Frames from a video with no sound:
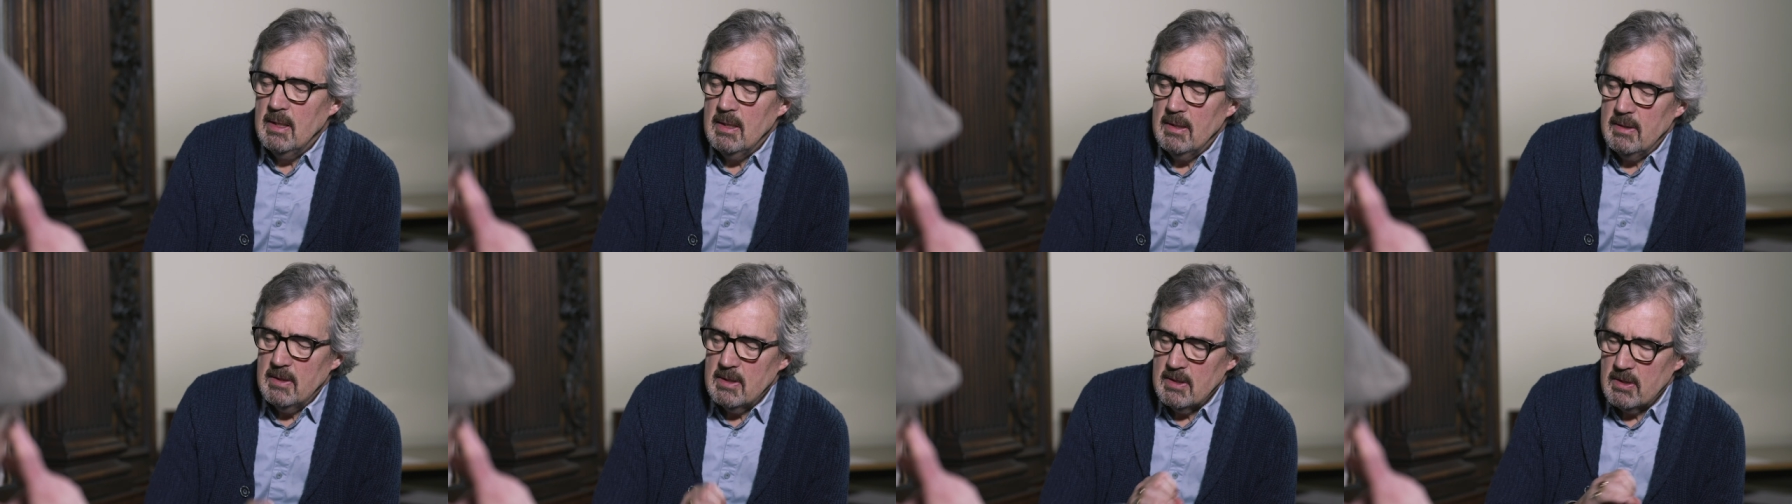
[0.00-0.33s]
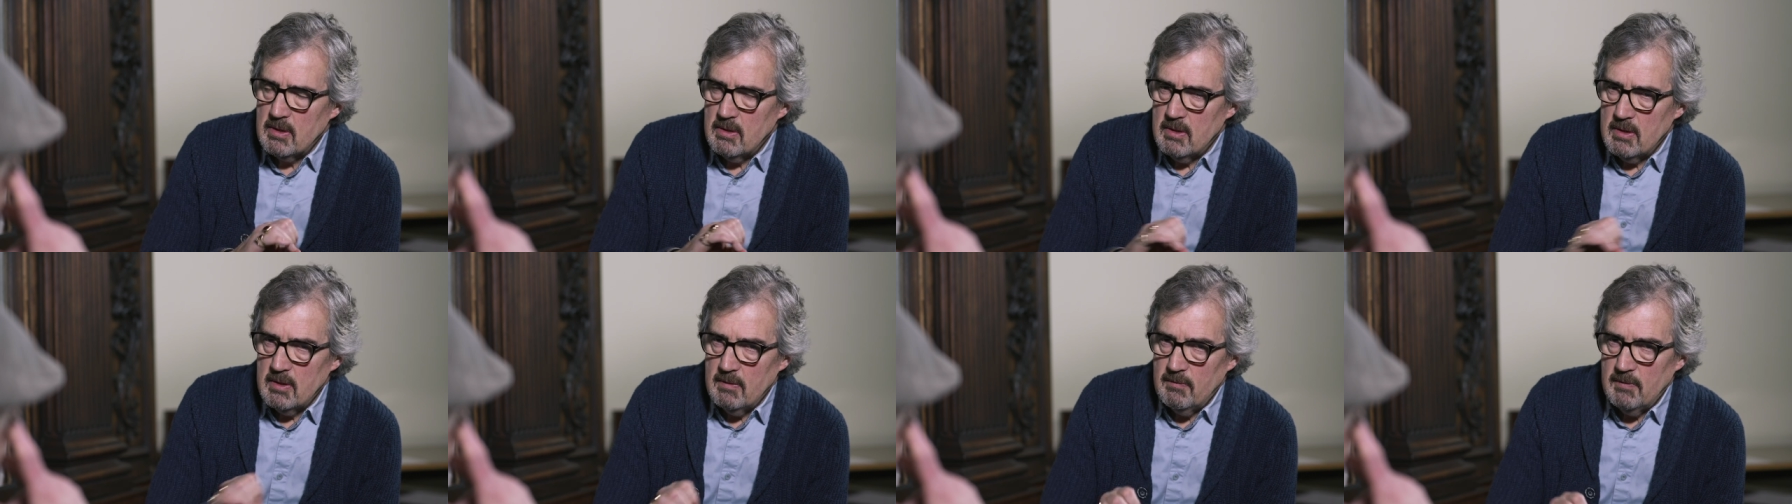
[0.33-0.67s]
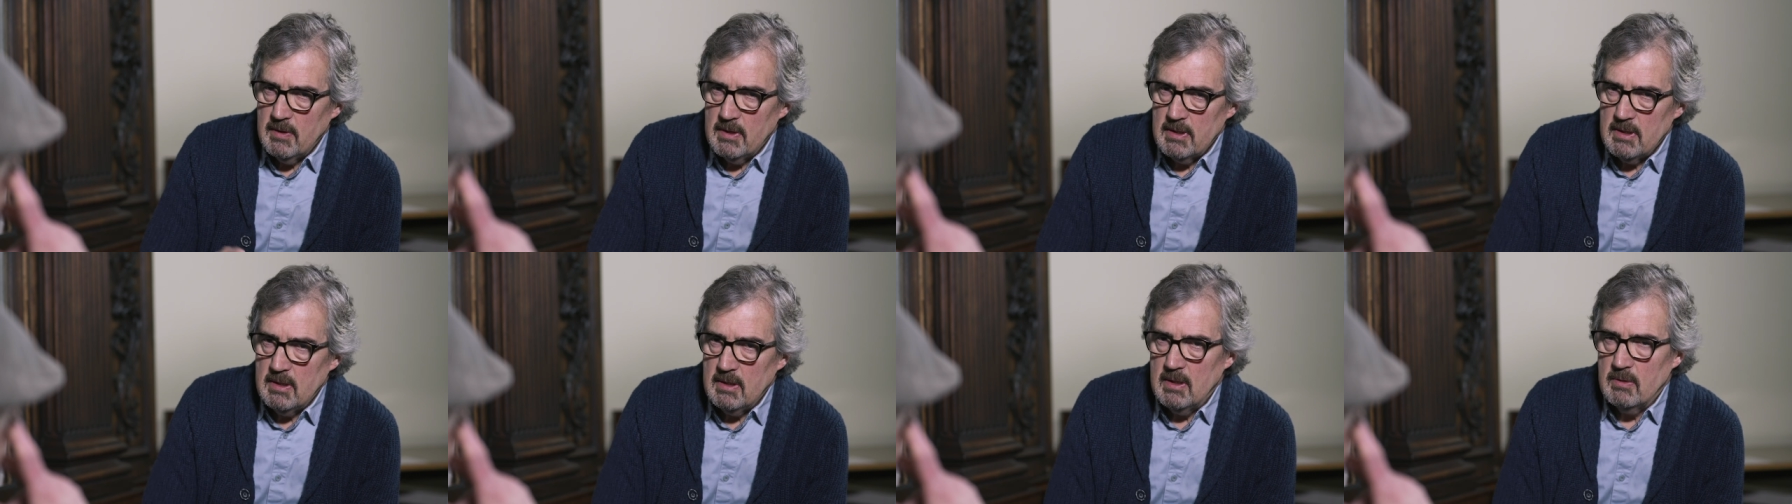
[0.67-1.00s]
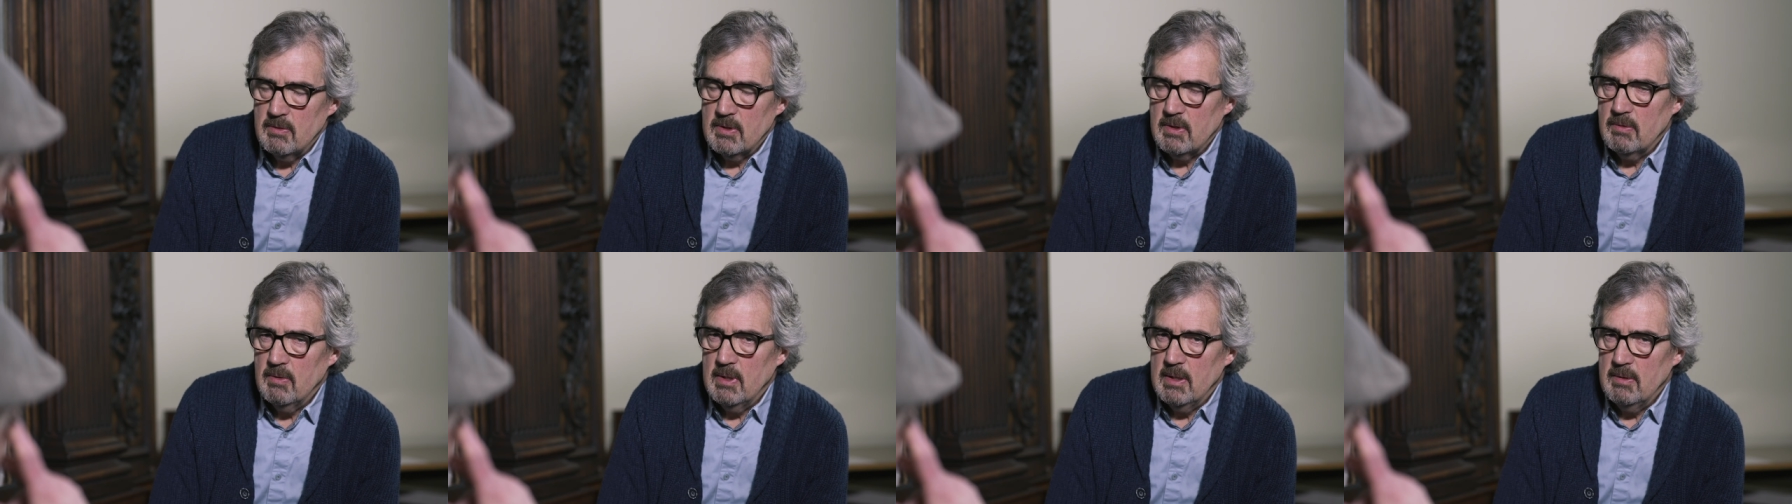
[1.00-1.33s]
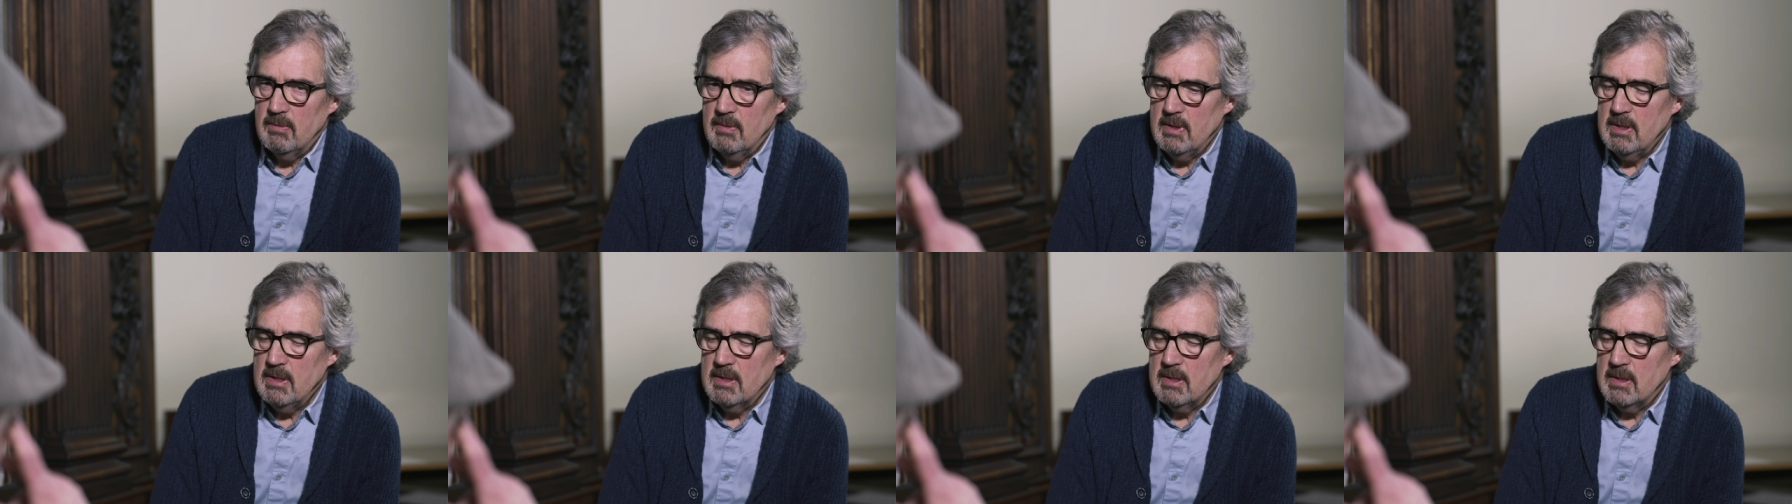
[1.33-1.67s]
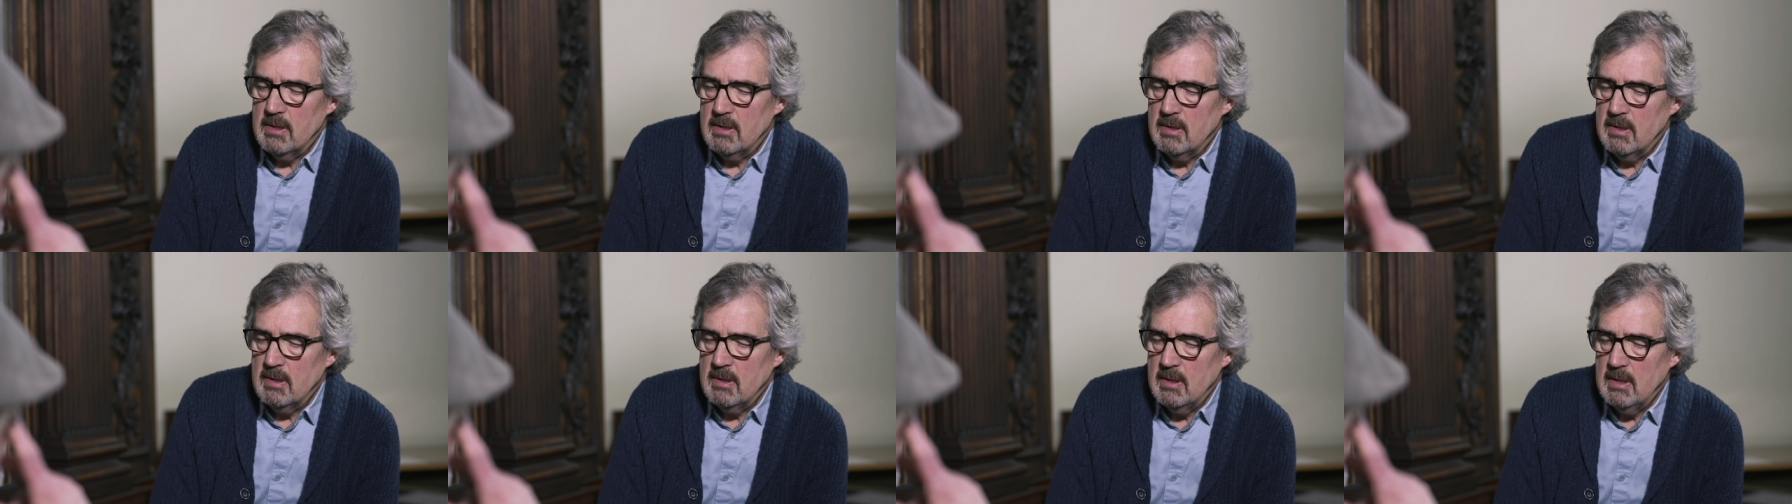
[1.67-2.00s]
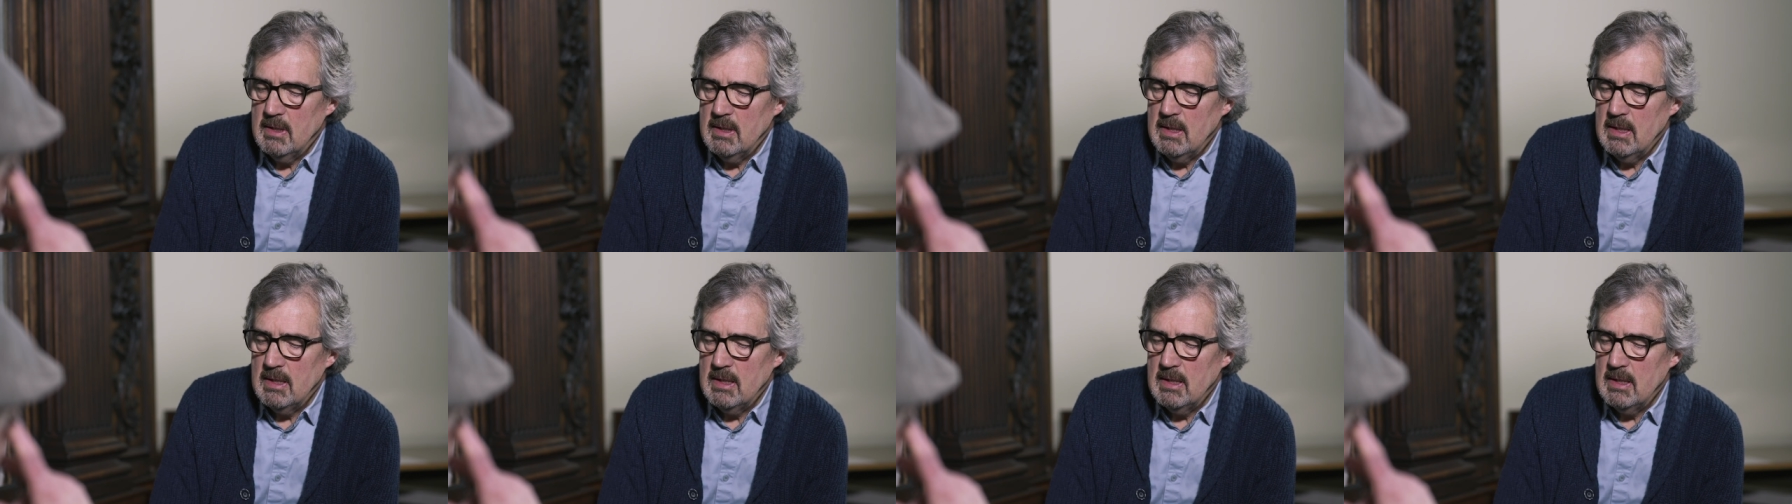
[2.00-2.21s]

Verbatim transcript: Uh, this controversy that was quite recent.